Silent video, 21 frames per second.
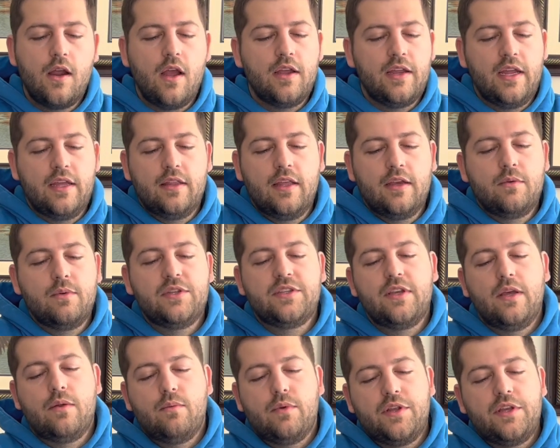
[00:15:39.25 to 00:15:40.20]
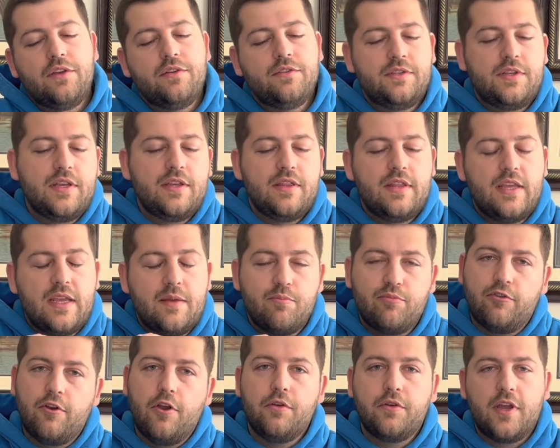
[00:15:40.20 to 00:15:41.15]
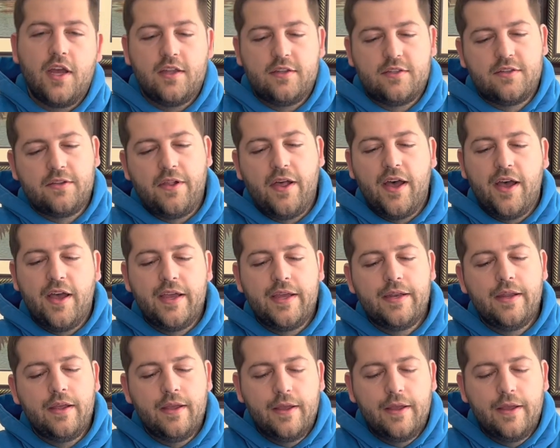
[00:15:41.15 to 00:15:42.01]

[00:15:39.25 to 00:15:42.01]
Again, like we said, we're using the Procut slide.